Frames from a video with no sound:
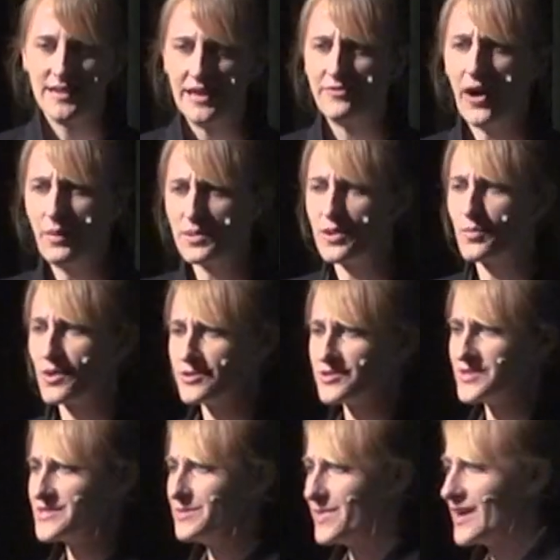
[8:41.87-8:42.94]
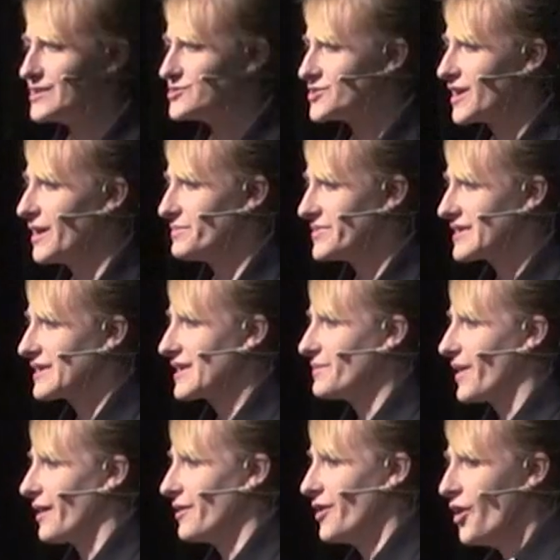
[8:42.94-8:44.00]
If I'm an emergency manager, I'm thinking
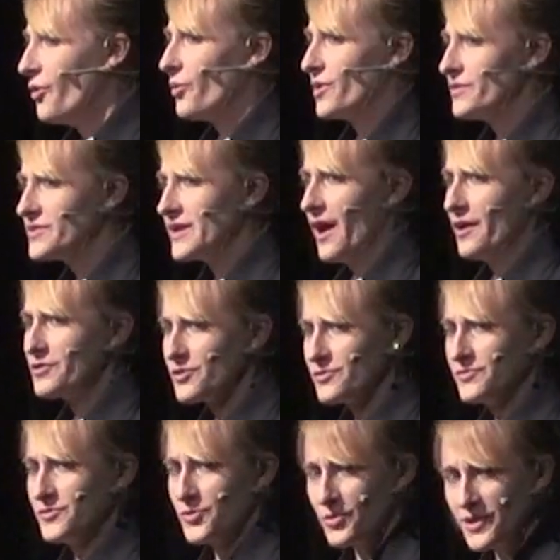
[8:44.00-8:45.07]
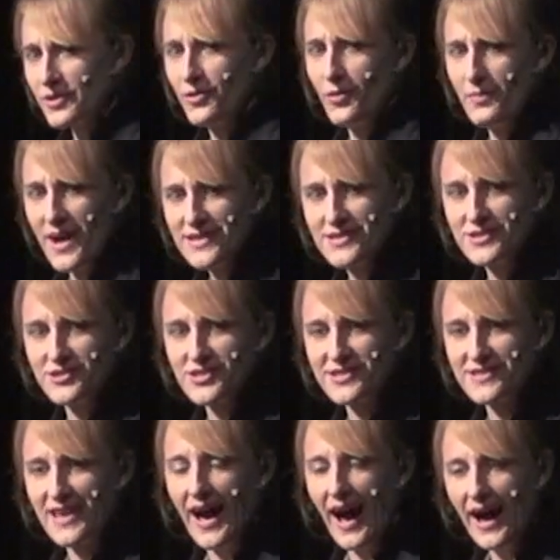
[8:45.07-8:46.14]
about what are the other critical
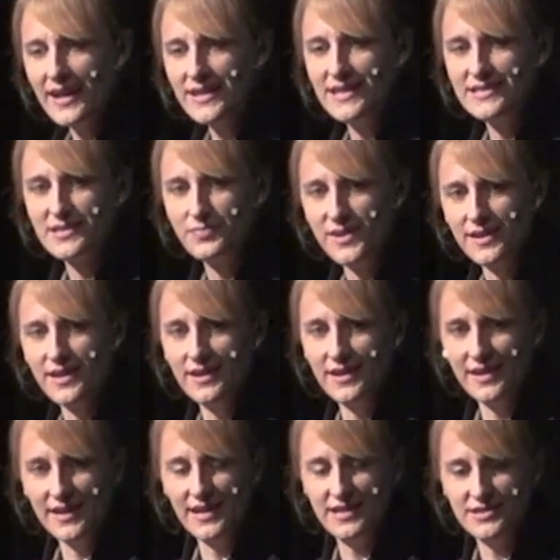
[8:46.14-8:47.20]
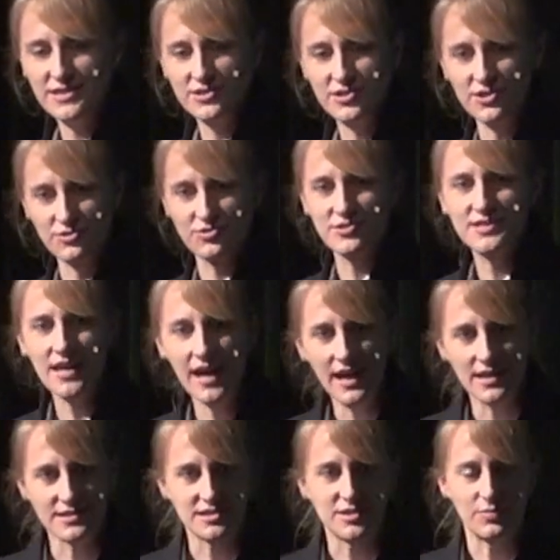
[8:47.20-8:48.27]
messages that I need to be getting into children's
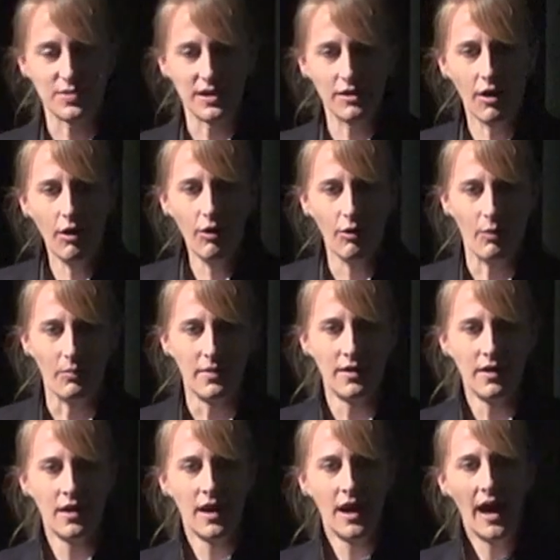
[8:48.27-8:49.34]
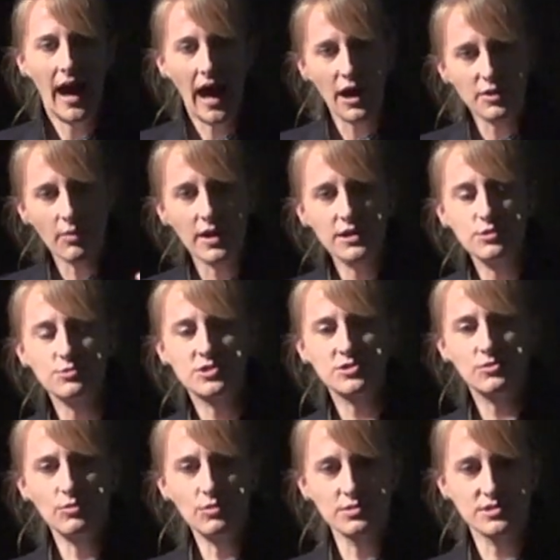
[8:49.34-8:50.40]
hands to bring home? How do I use
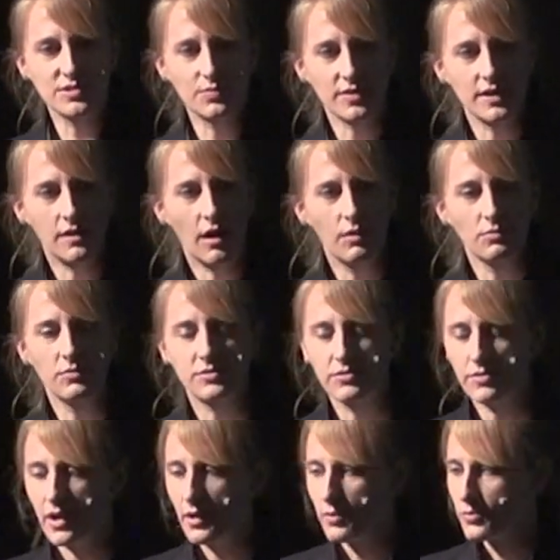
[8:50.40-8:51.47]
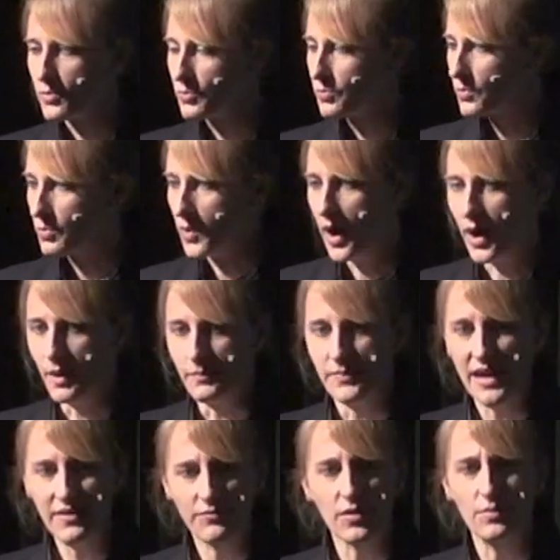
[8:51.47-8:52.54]
schools to bring home cr- um,
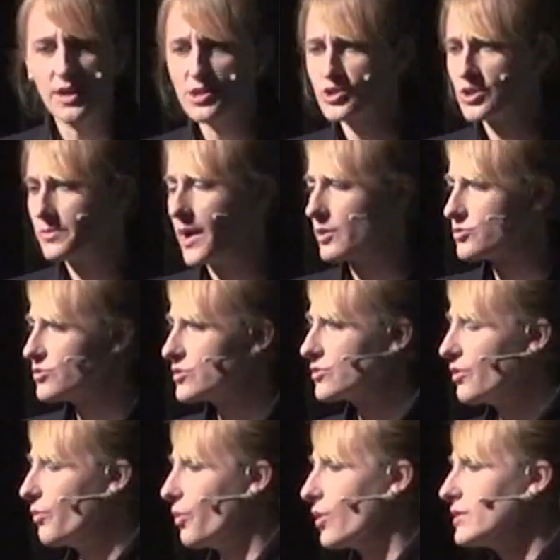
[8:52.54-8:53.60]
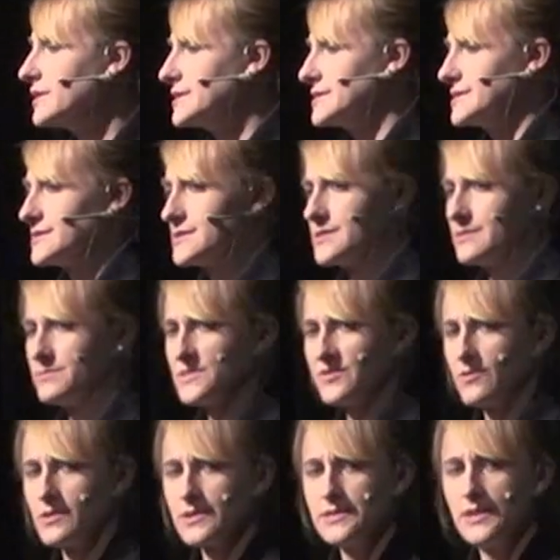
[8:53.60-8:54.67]
information about critical warning systems,
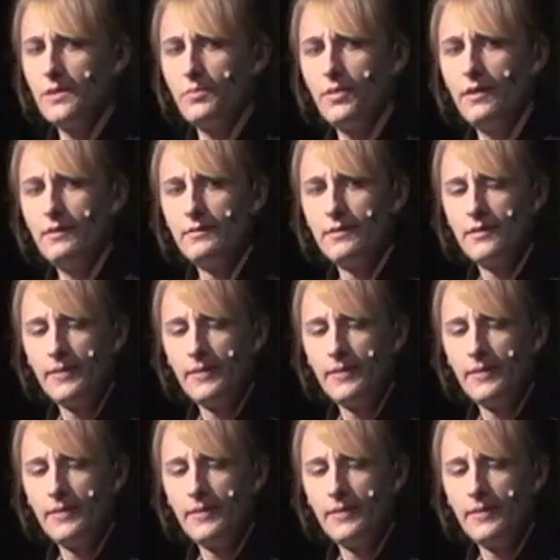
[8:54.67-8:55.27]
for example?